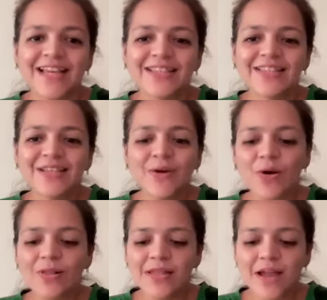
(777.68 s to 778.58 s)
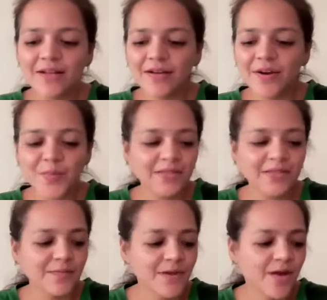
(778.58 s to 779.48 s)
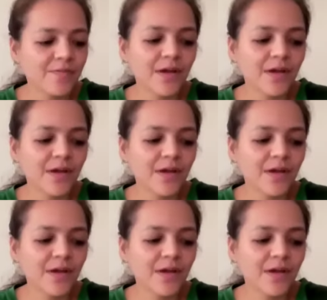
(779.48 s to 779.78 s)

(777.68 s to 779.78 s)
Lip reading: So see, all that karma that we have